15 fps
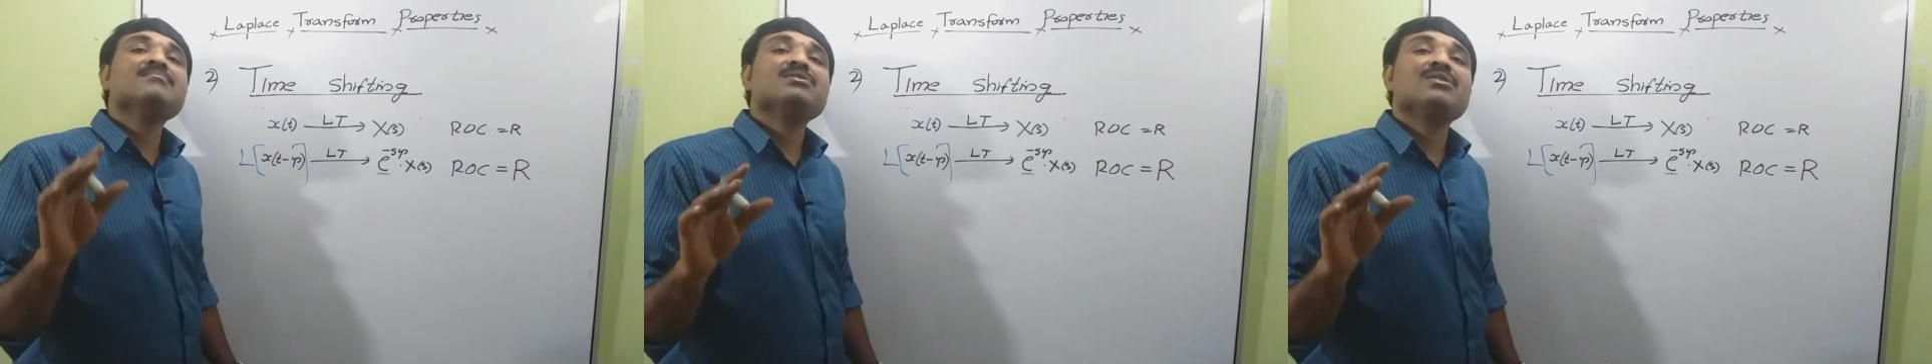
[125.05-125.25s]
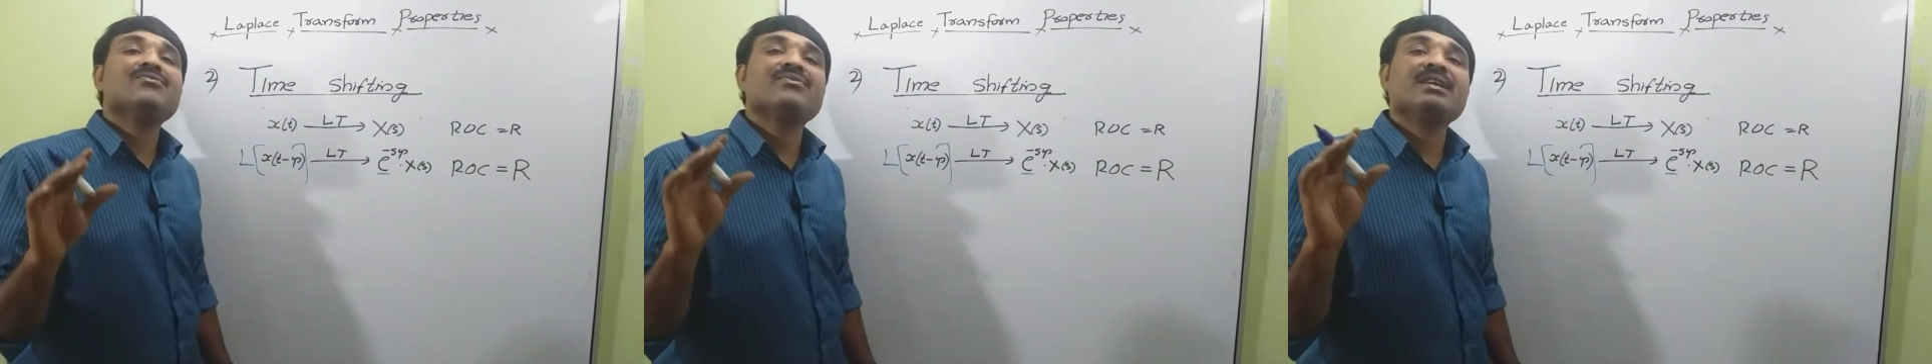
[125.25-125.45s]

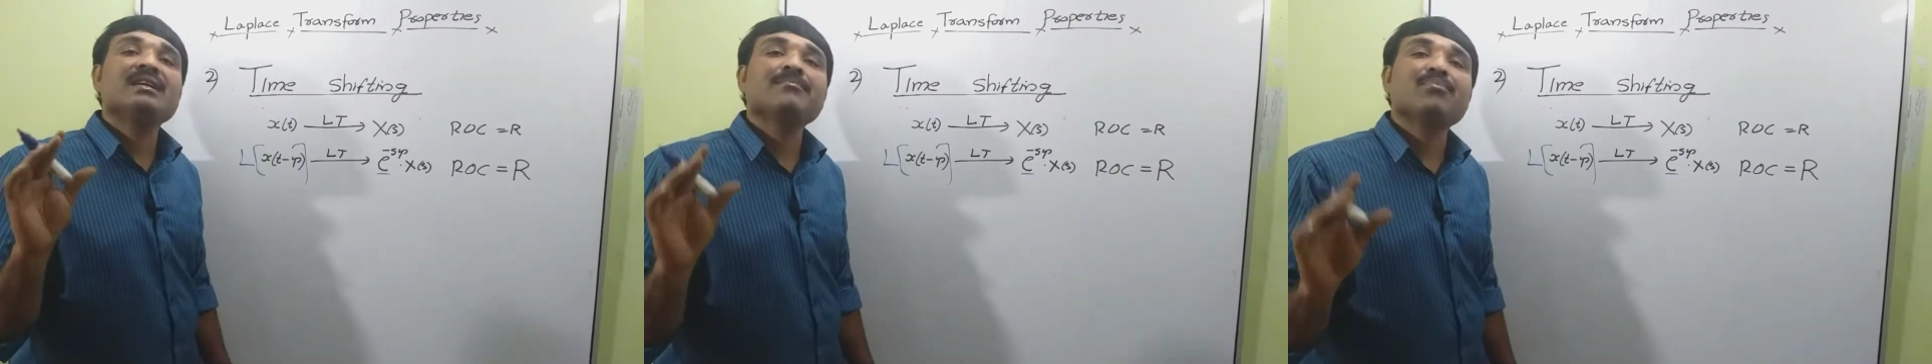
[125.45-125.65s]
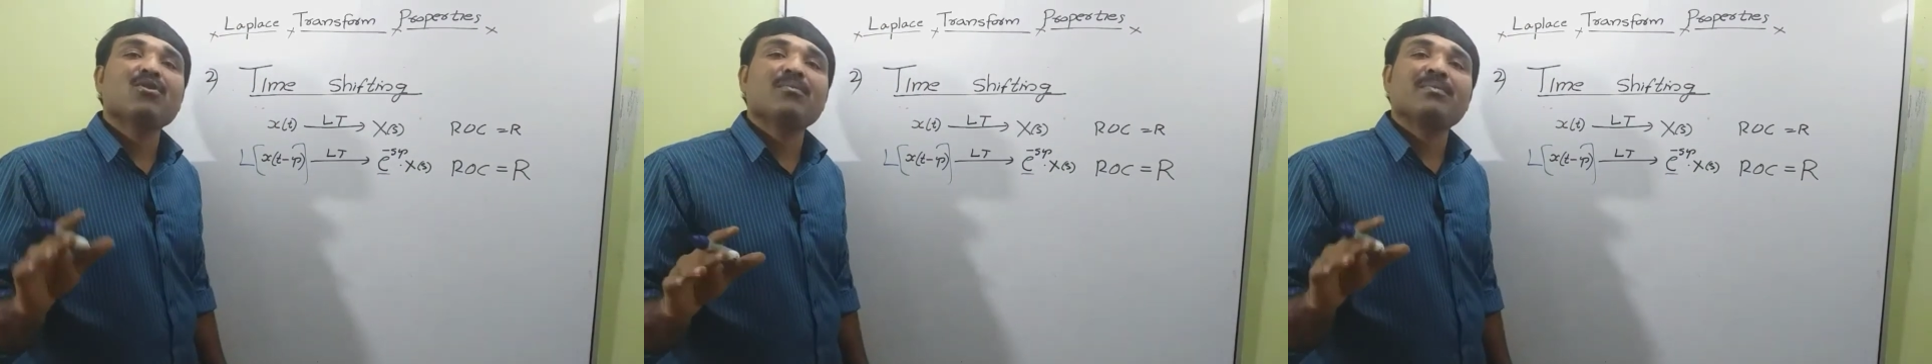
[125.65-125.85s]

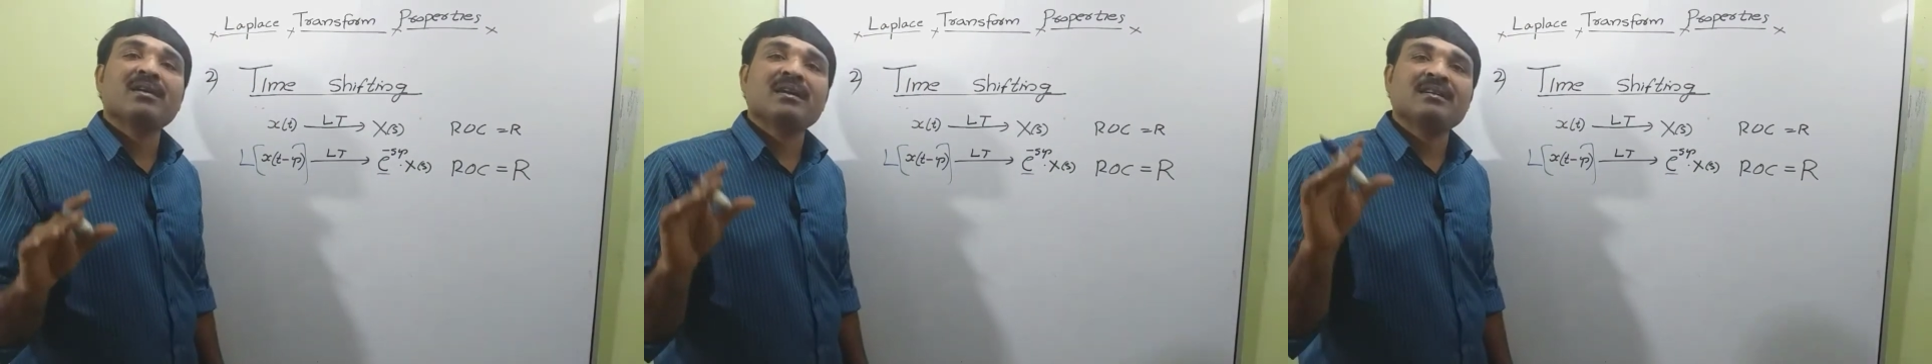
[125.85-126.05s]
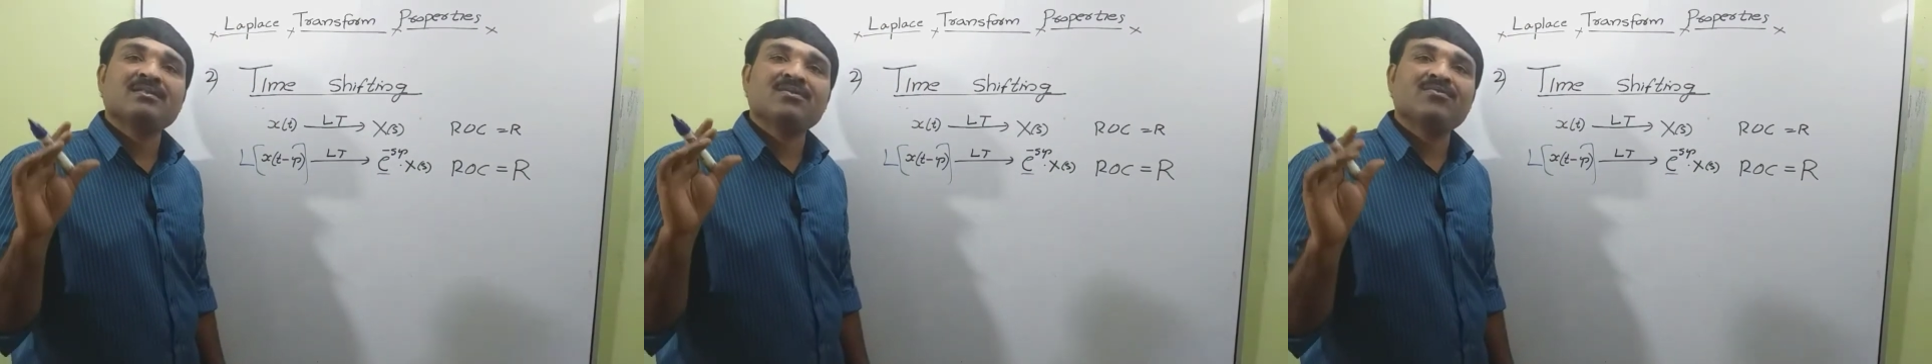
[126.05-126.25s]
shifting
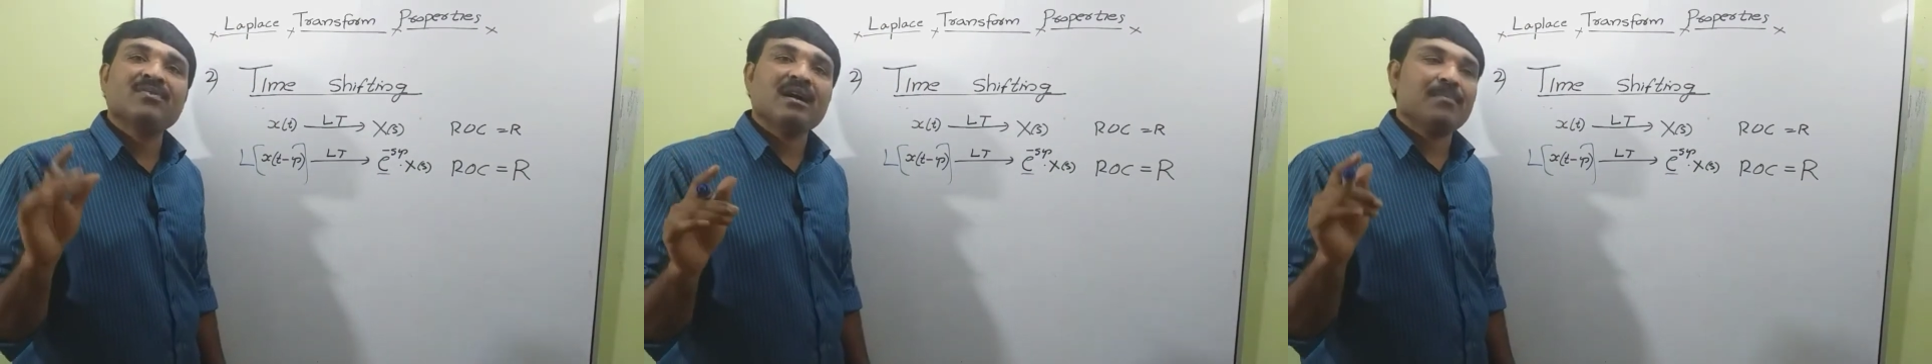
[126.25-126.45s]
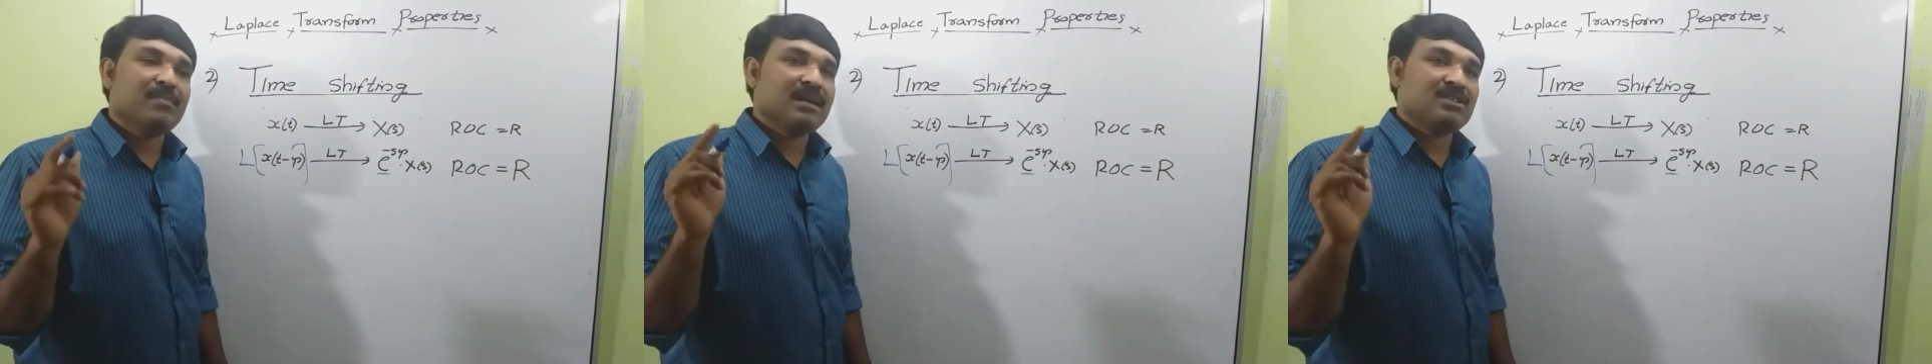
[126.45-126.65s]
properties of
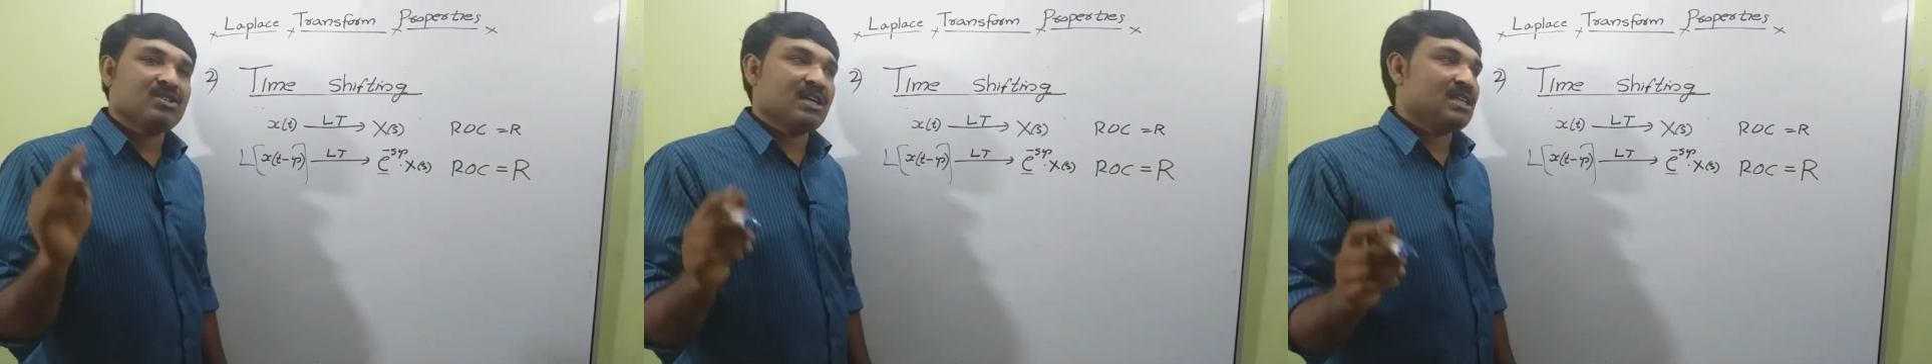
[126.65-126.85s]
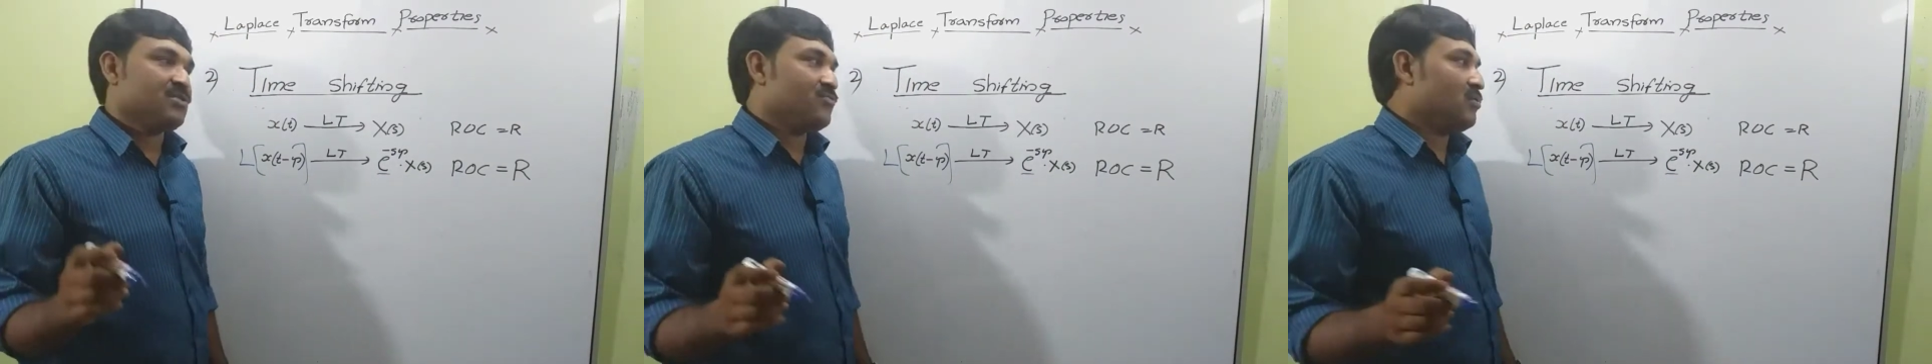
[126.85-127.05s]
Laplace
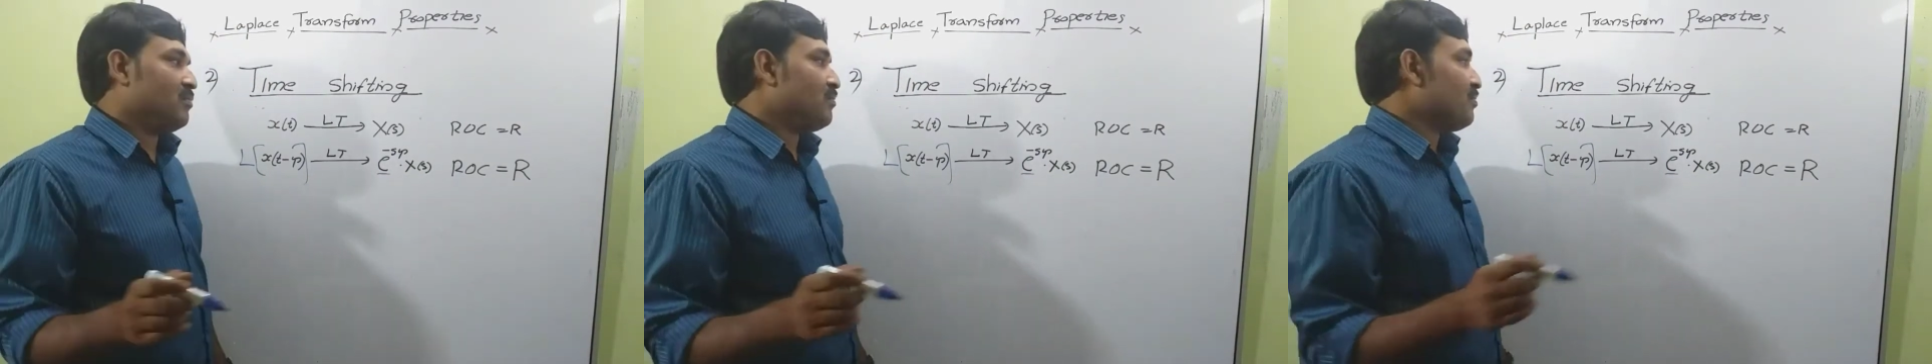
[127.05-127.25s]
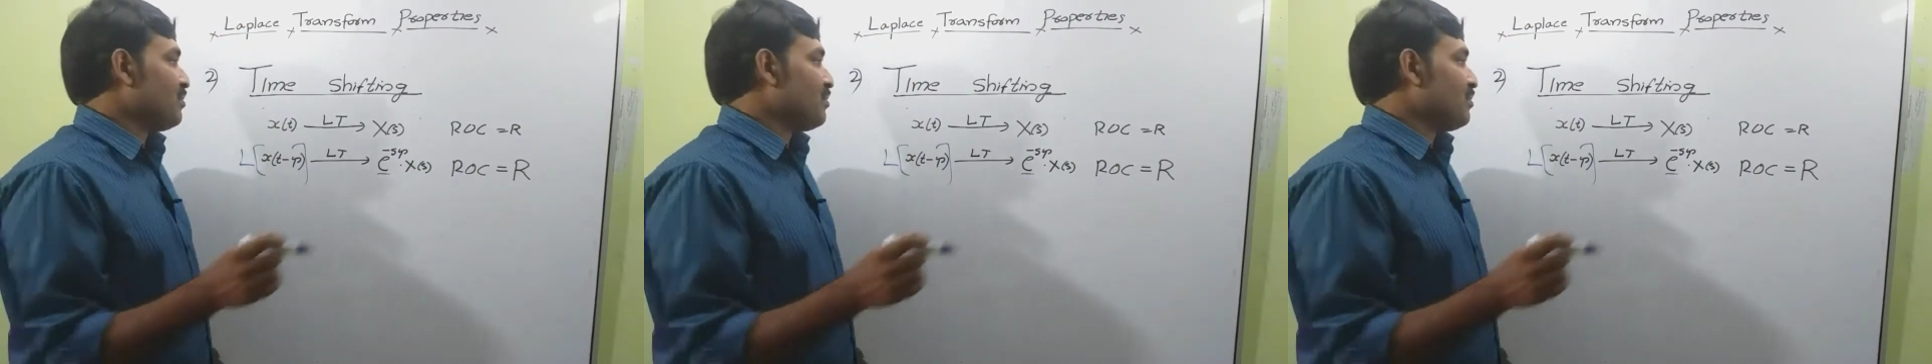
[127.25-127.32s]
transform.